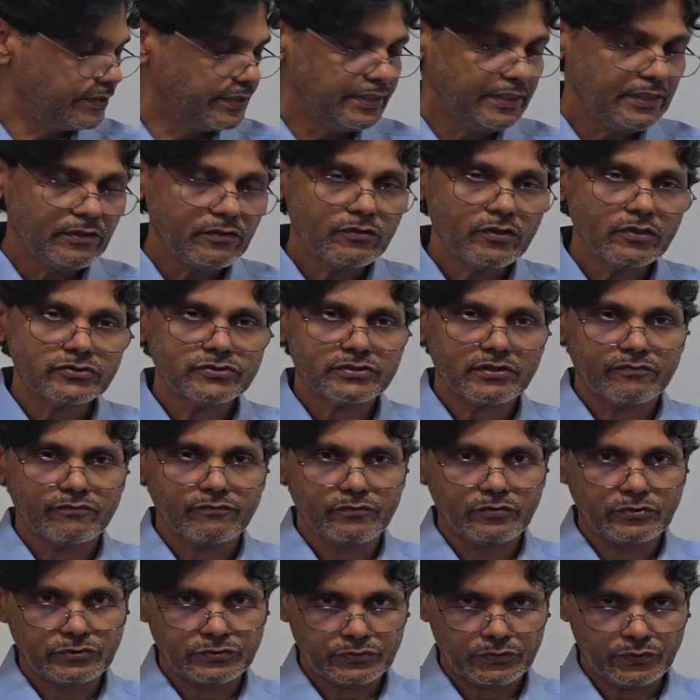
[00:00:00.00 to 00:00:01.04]
the cost of
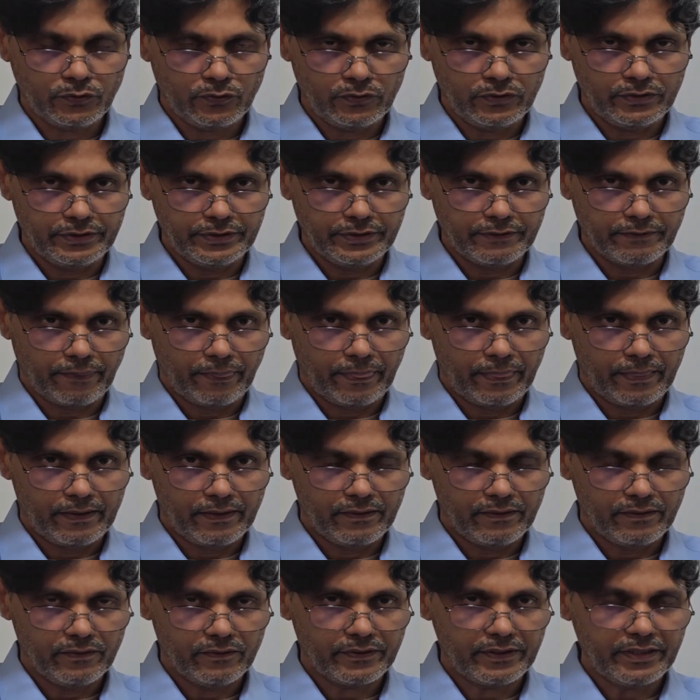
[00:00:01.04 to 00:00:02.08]
goods sold.
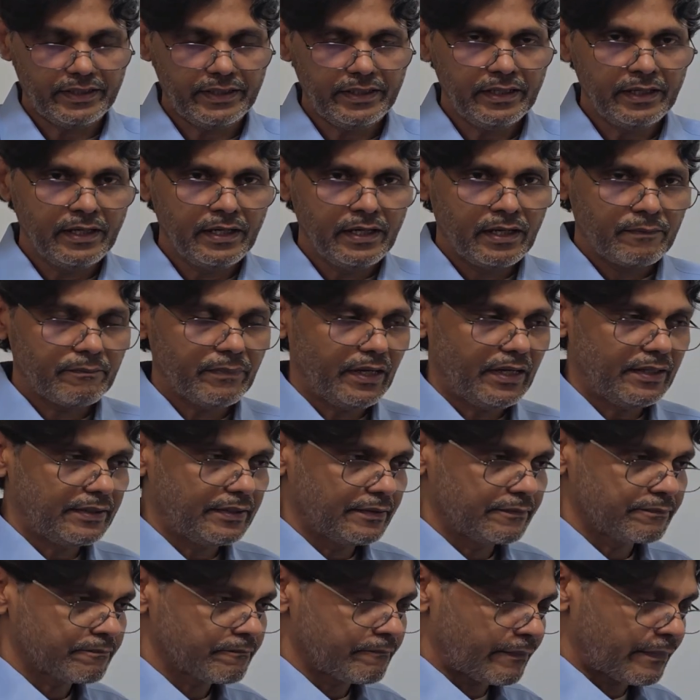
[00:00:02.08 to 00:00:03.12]
Okay,
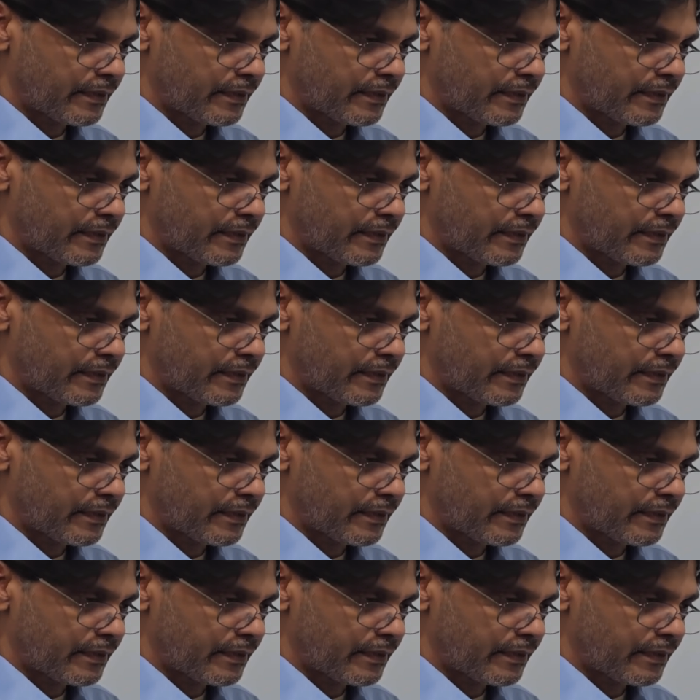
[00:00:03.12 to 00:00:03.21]
but